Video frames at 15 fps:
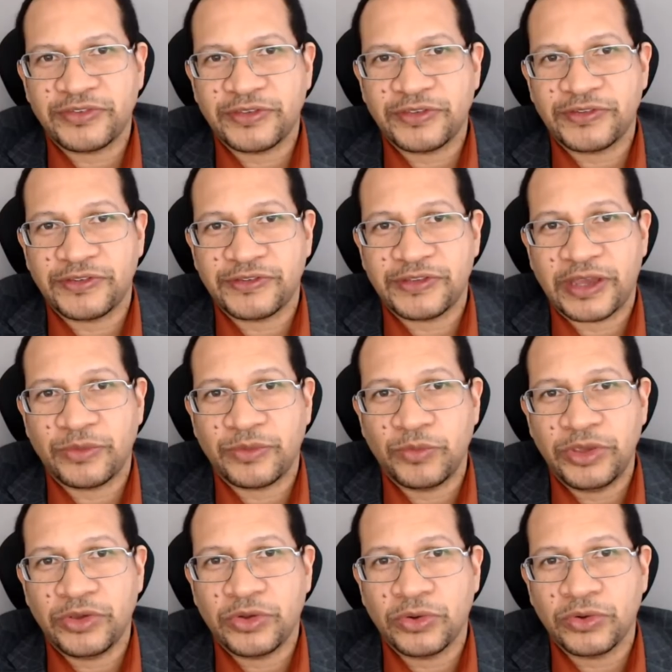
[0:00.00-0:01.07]
is that
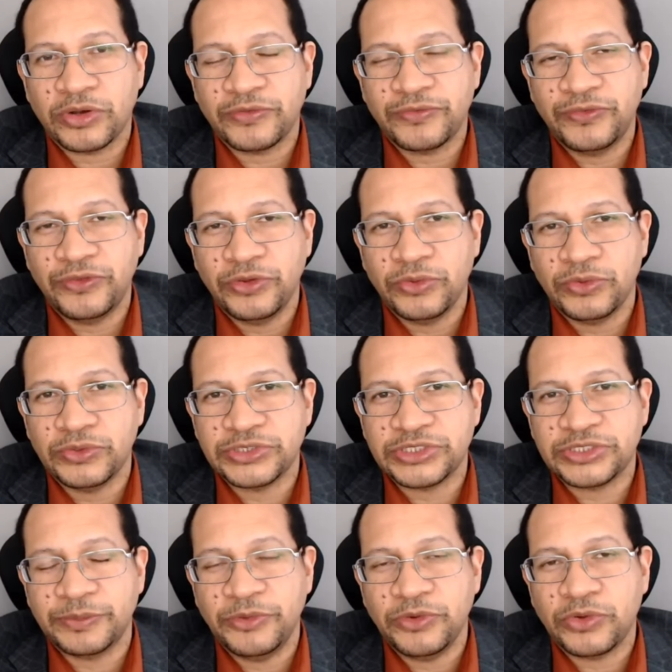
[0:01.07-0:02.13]
we could have used
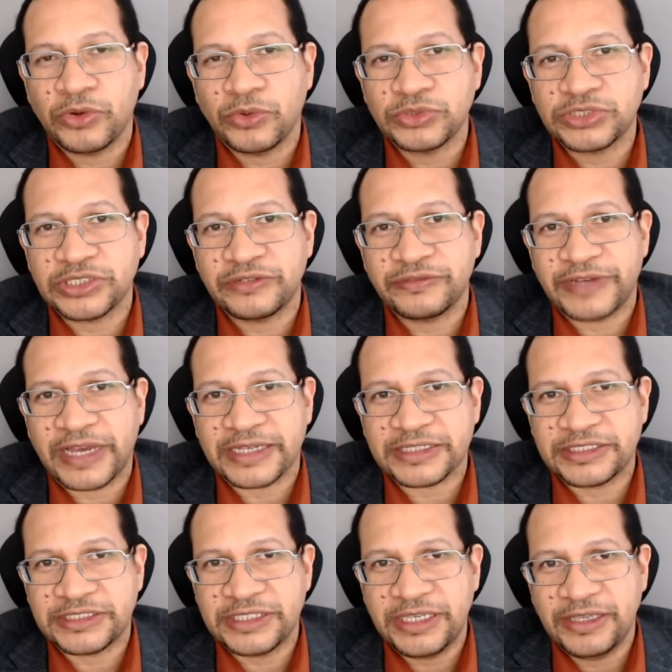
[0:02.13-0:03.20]
mucosal
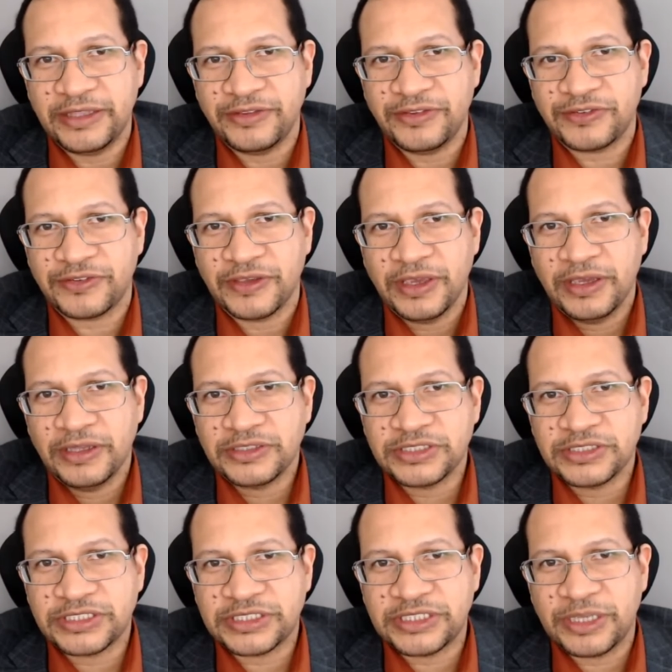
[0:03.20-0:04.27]
vaccines to
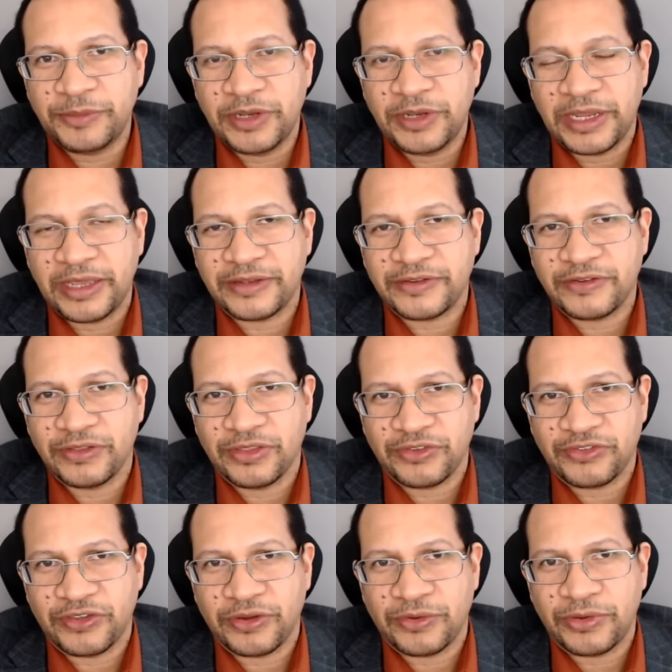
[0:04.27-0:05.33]
stimulate
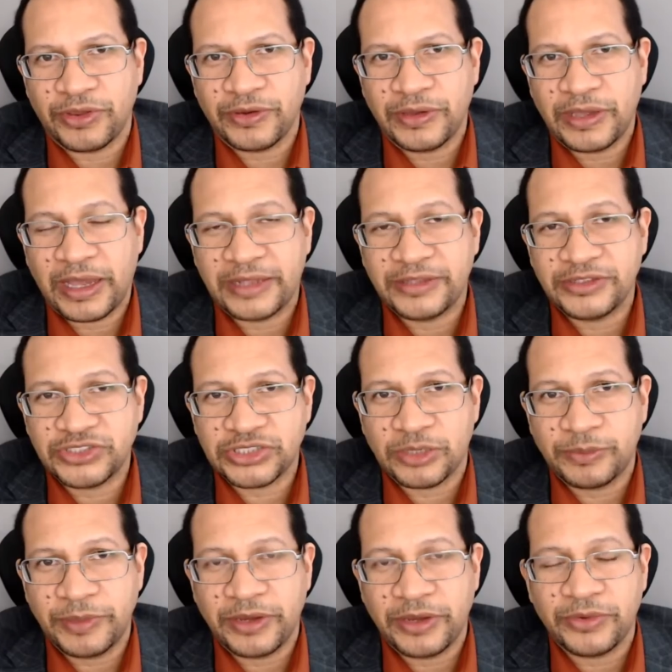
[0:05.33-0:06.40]
this area, and
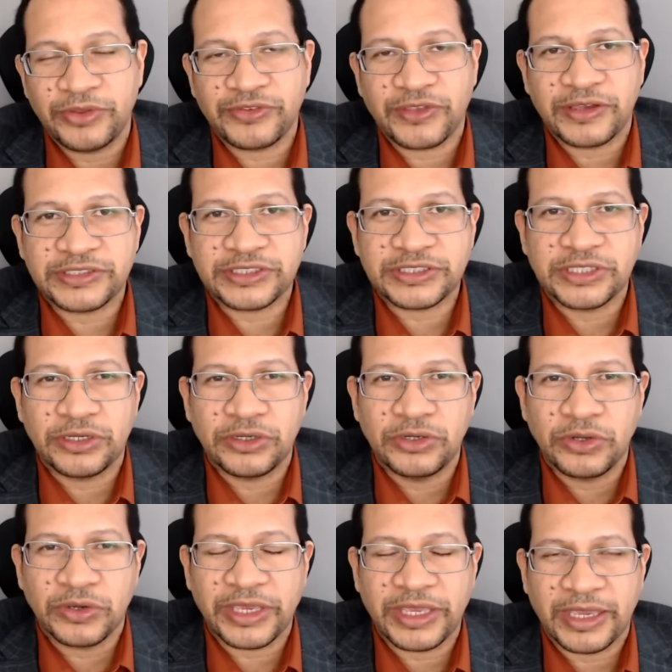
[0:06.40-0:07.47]
some areas are still
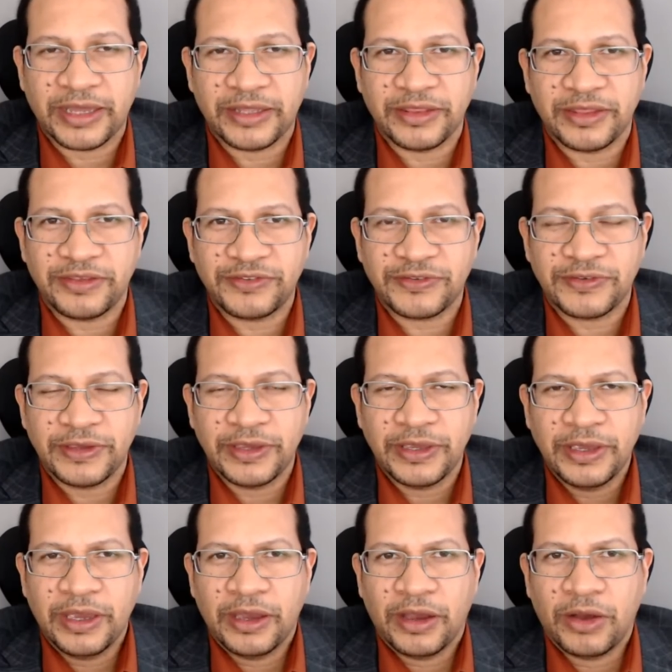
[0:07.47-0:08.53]
looking at this.
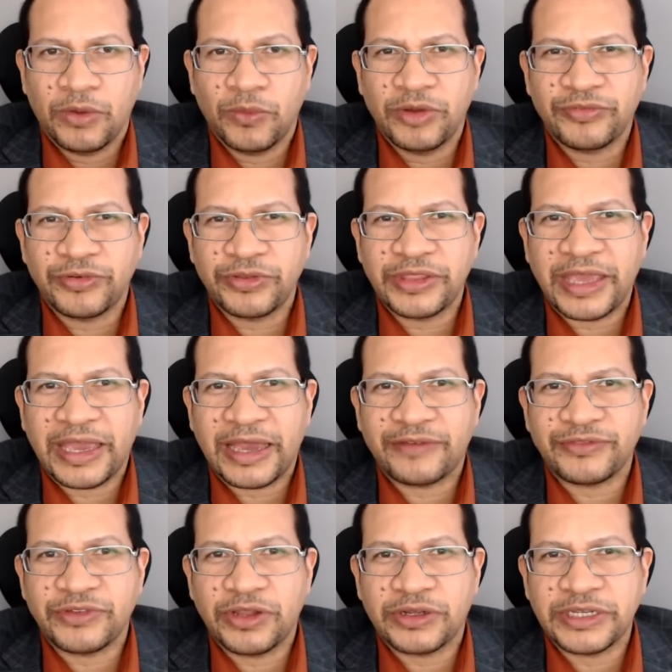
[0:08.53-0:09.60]
However, they have
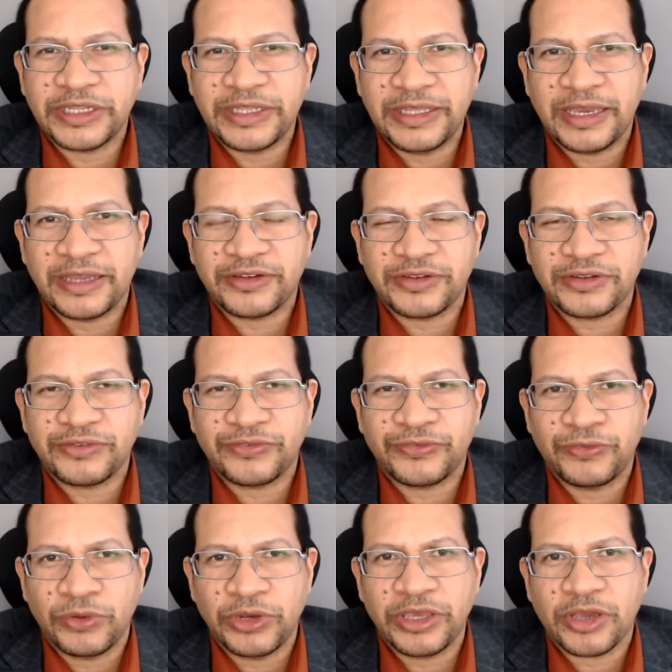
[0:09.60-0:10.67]
not yet
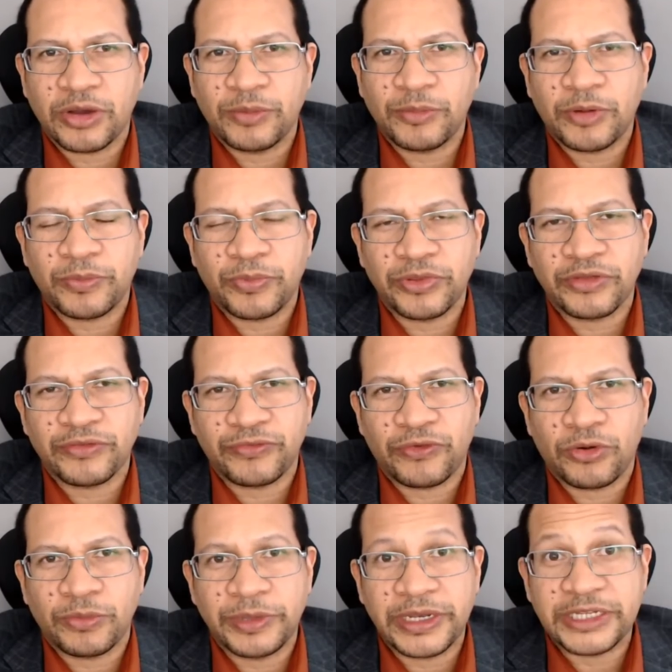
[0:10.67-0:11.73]
fully come up with a
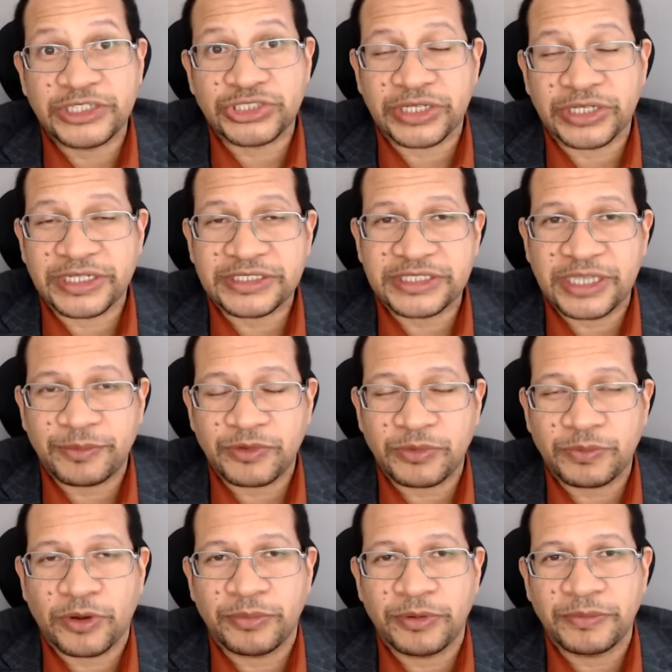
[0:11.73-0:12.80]
formulation, except
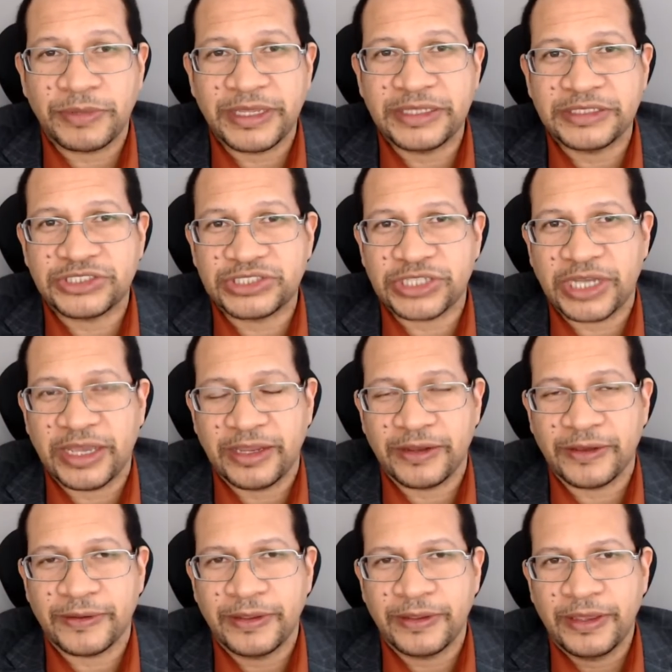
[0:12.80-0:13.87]
probably in
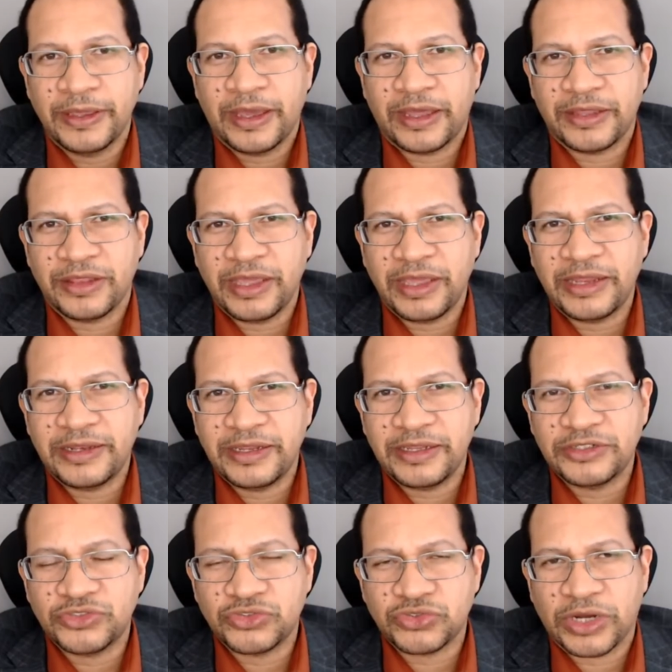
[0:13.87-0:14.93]
China. And they
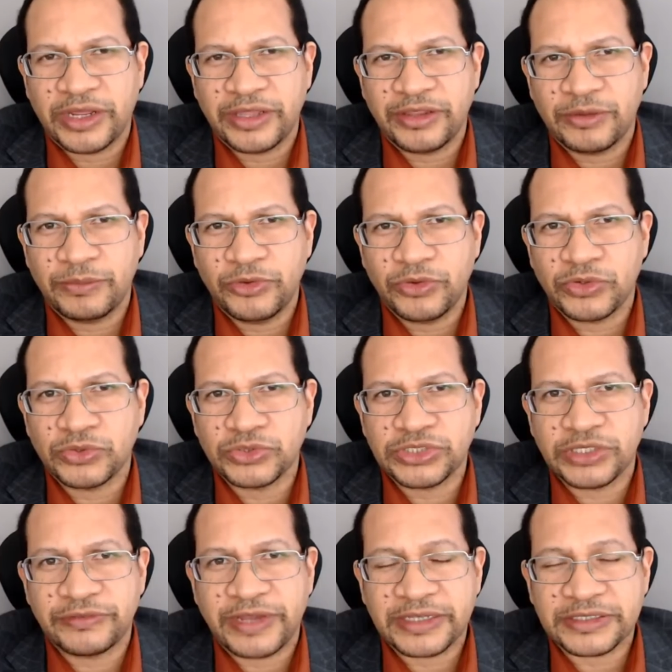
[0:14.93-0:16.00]
did try their
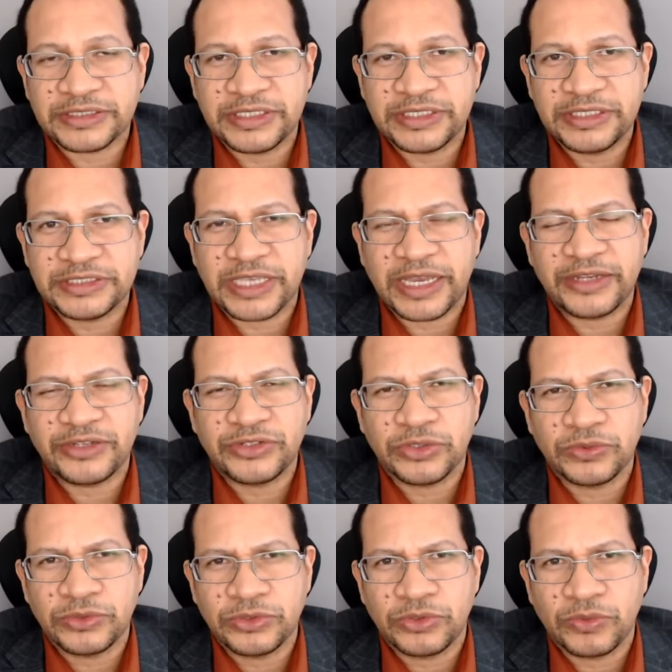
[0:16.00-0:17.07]
mucosal vaccines. I
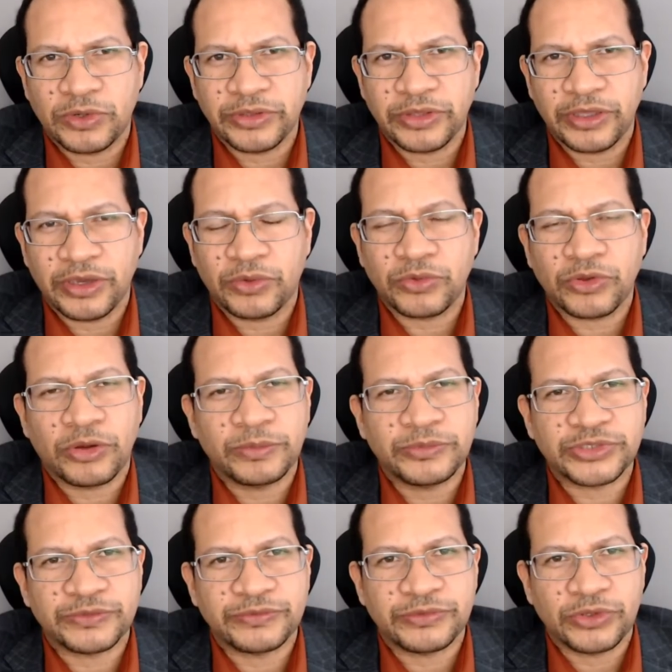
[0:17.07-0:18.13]
don't know what the
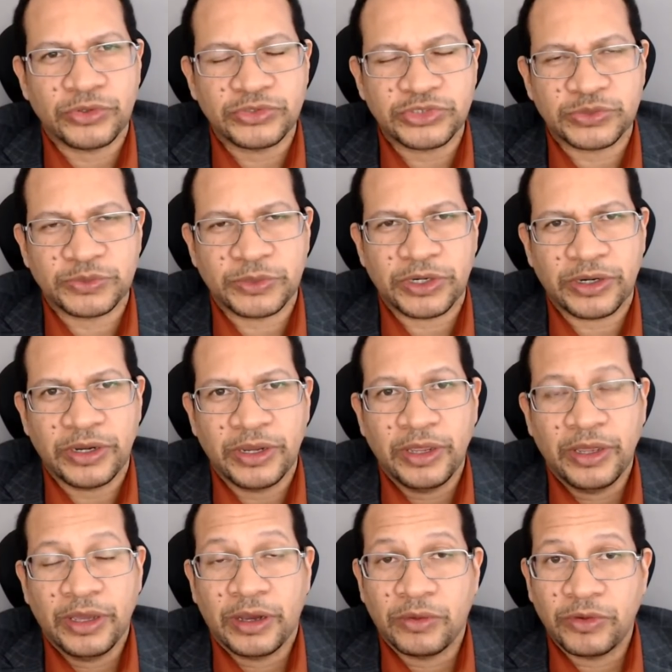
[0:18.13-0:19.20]
outcomes of those were.
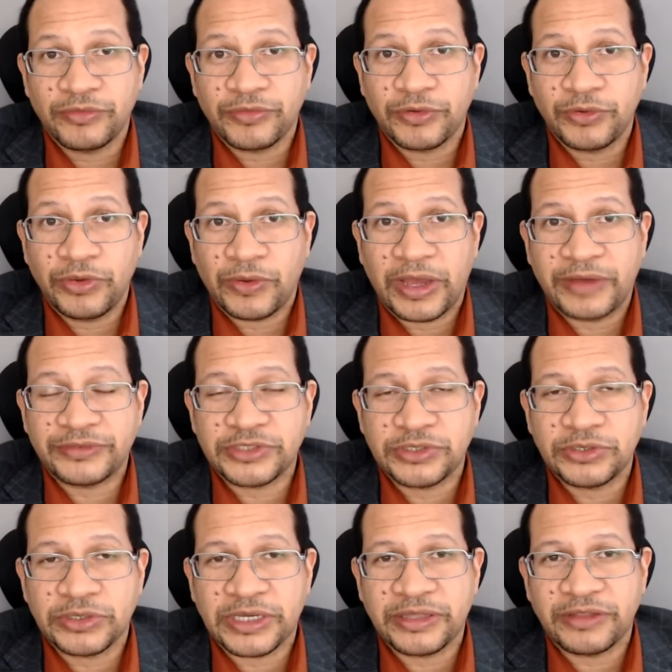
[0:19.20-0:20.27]
However, you have to
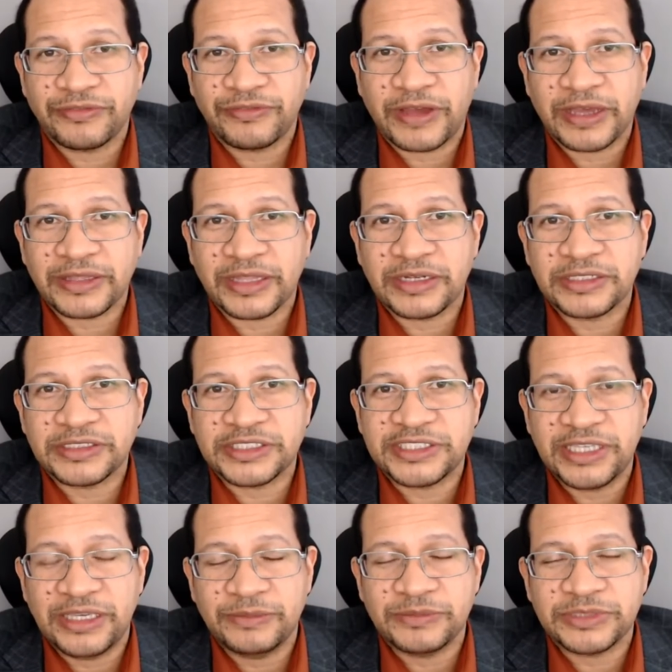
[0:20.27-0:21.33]
look at the fact that it
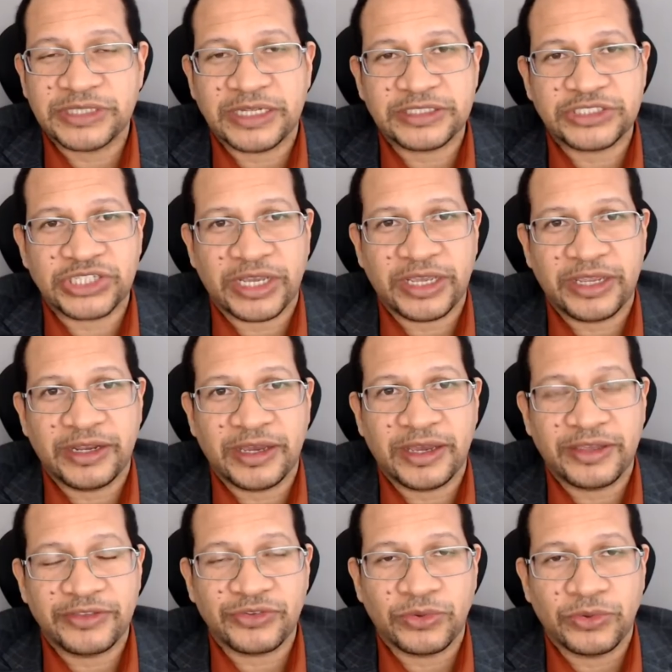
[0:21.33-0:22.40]
seems that China
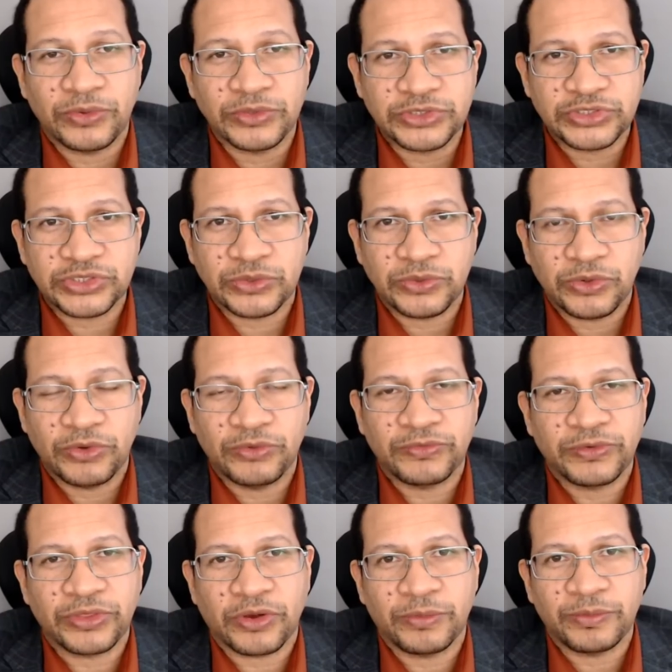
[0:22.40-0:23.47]
has also
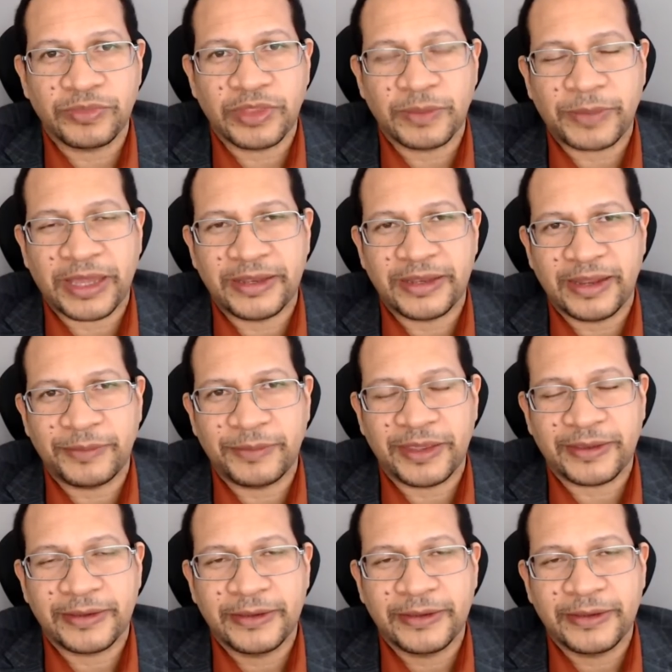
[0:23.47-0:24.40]
overcome the pandemic.